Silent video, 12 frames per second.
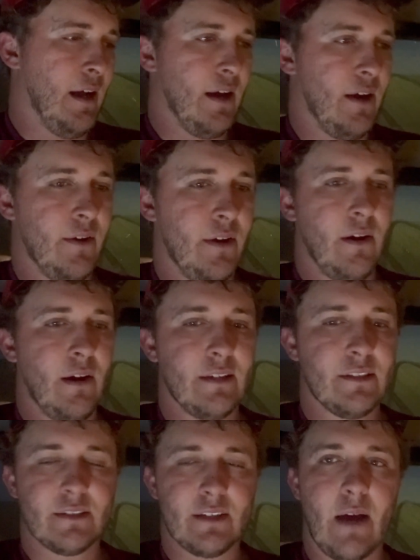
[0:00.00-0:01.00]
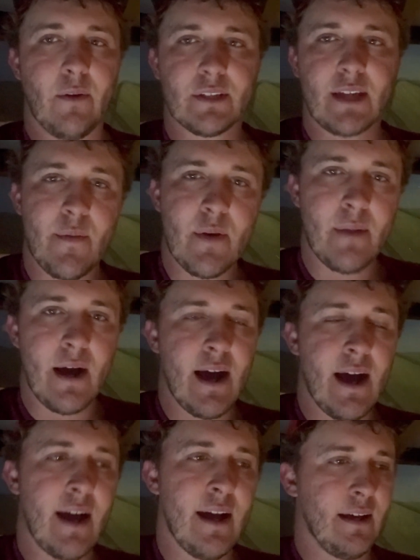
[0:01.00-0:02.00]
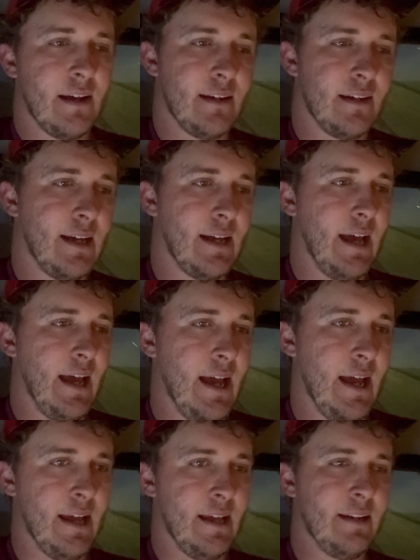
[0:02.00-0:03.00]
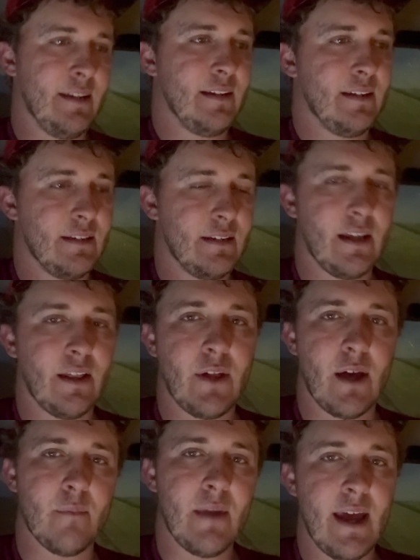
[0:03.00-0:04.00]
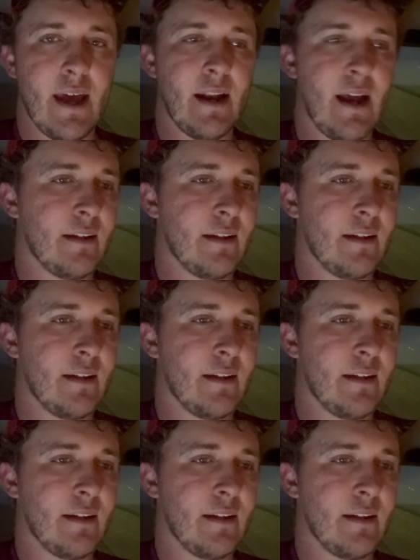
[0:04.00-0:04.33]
I don't know. I was coming by, and I thought, man,